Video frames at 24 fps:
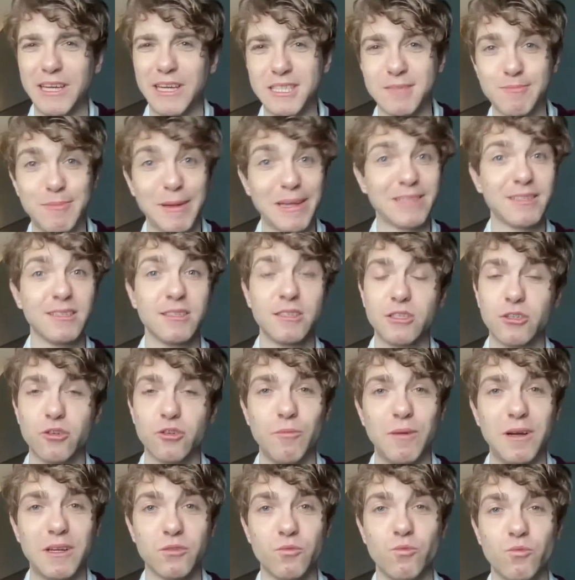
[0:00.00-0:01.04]
expecting to
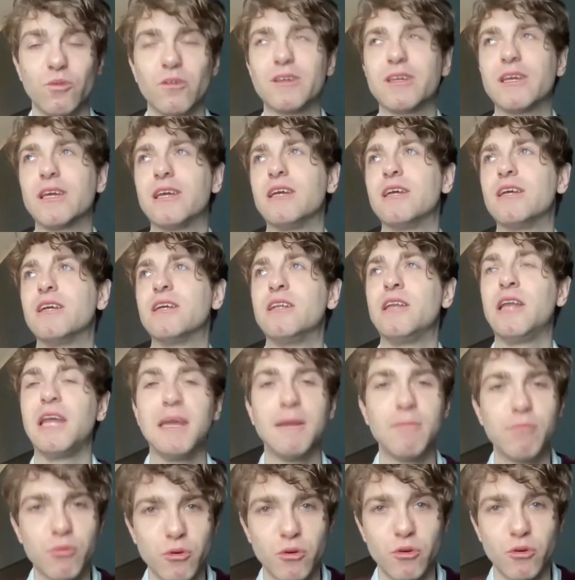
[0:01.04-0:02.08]
go back to work in
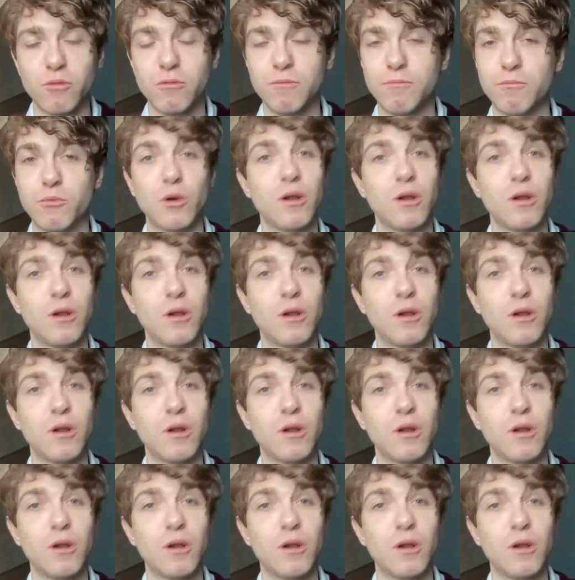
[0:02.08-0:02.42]
April,